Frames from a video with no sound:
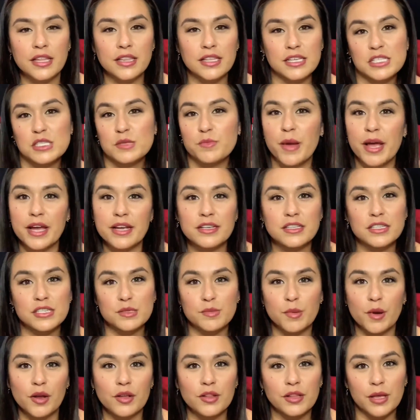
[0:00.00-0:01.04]
spiked
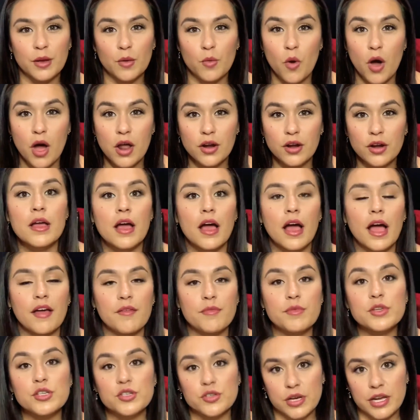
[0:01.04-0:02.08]
sparkling water.
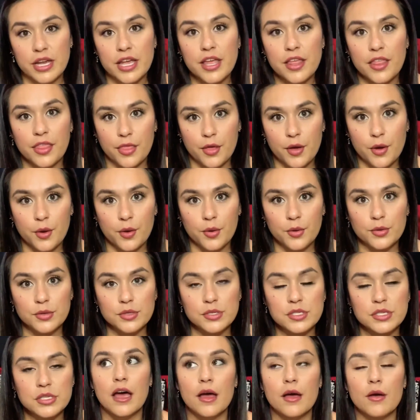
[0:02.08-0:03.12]
I've been drinking
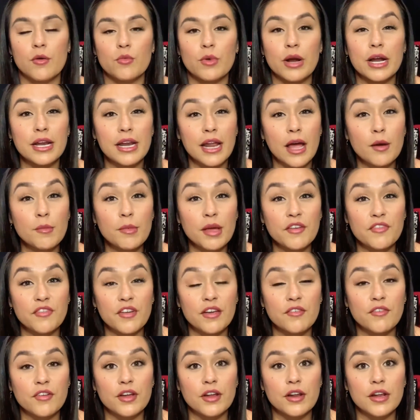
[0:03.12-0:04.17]
those. Right now, my
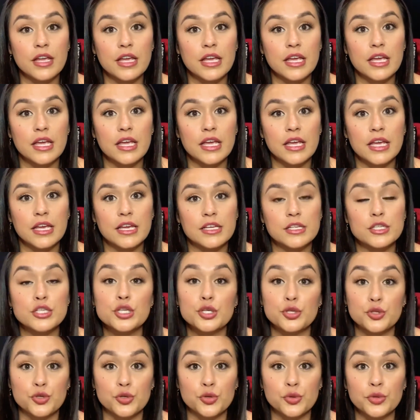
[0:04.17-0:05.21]
favorite is
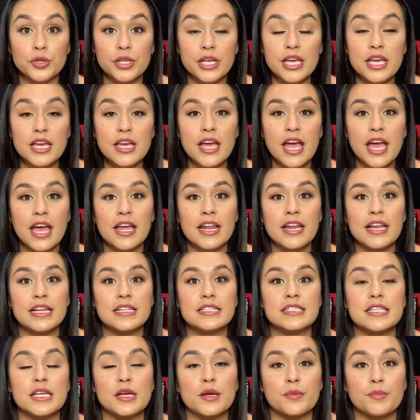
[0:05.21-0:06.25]
Truly, and
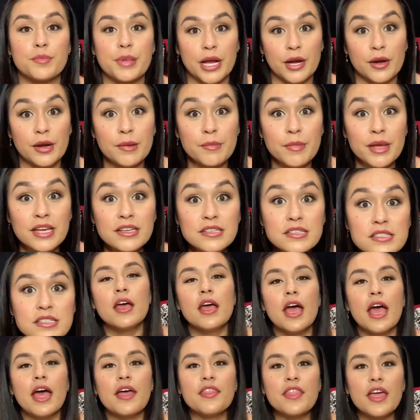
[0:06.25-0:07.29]
it's their berry mix.
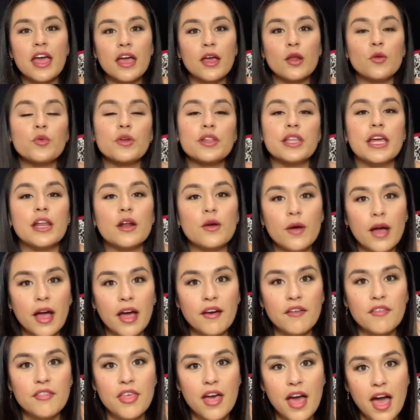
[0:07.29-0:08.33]
And then when they don't
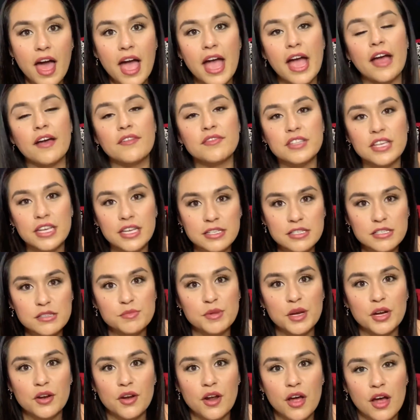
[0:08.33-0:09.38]
have that, I have to get
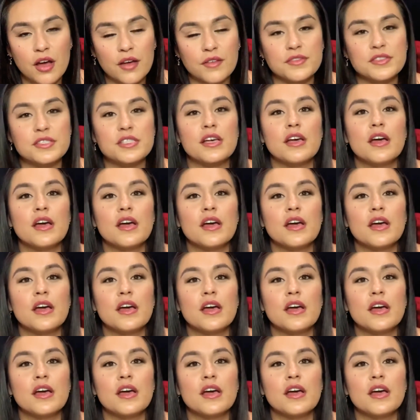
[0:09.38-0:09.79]
Smirnoff's.